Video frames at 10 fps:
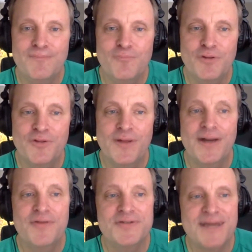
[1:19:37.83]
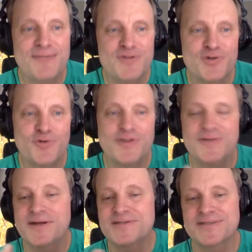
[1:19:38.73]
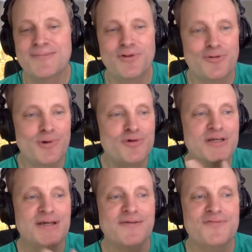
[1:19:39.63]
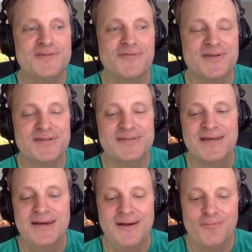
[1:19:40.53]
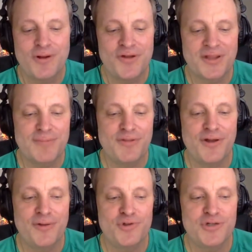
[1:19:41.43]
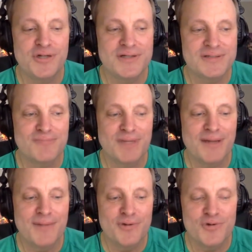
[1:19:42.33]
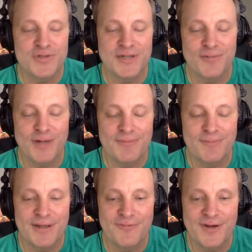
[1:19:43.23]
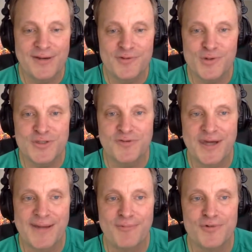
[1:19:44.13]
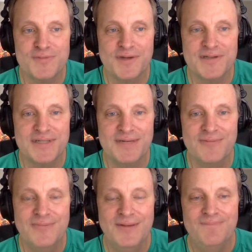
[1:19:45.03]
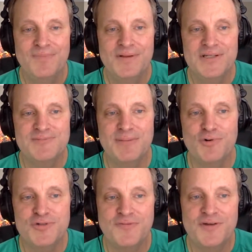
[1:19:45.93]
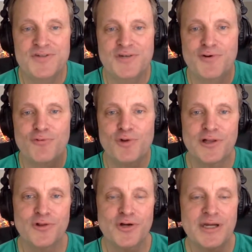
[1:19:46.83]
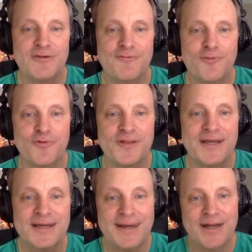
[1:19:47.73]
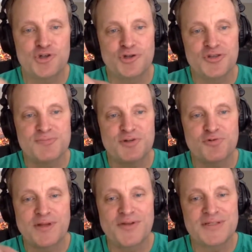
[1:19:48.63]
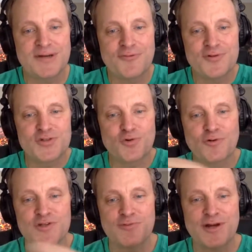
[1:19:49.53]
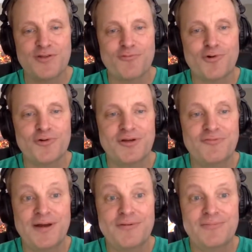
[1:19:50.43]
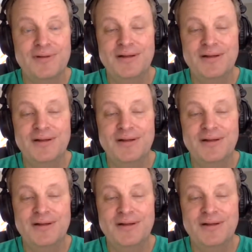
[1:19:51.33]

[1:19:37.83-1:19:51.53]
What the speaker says: with a lot of the same stories, a lot of similar motifs. And this is where I think the mythology does become interesting. Why I'm a big fan of Joseph Campbell is because he spent most of his career really looking for the connections between these different stories around the world, and found